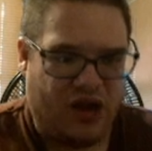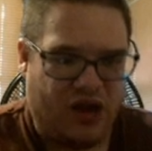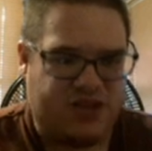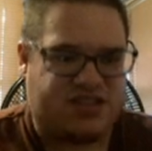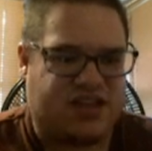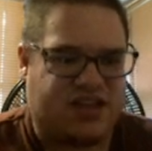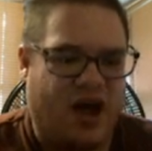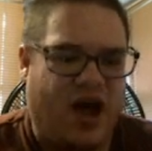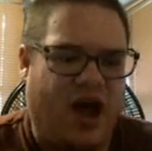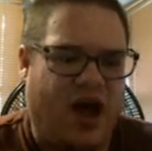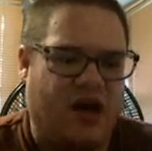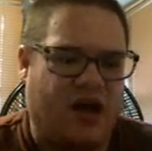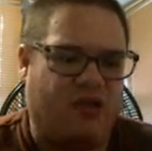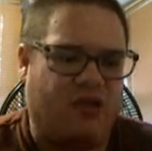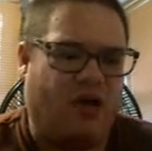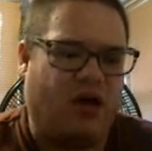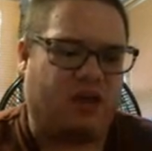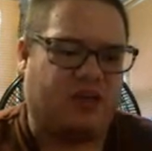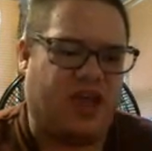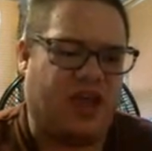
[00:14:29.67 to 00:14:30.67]
he's gone!
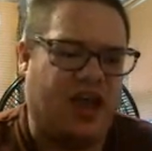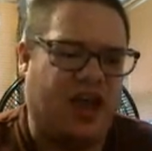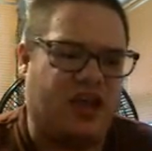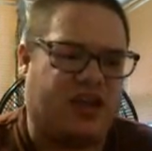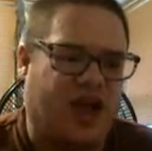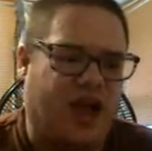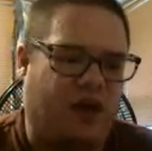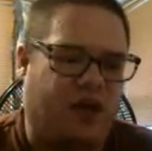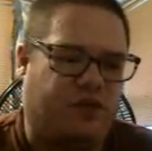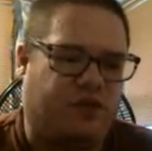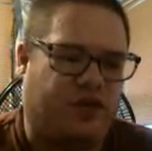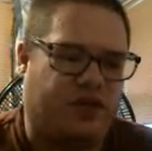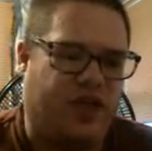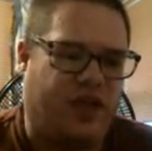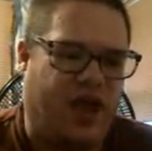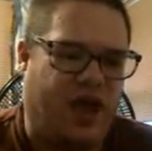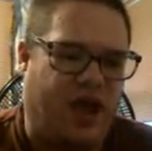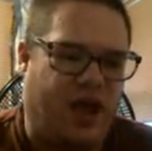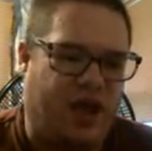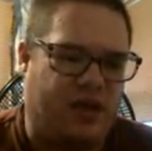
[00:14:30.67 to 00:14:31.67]
Oh, thank god for
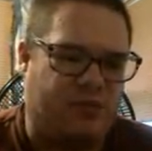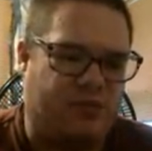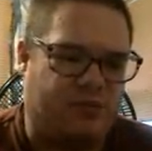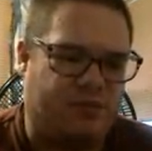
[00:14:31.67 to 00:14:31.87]
that!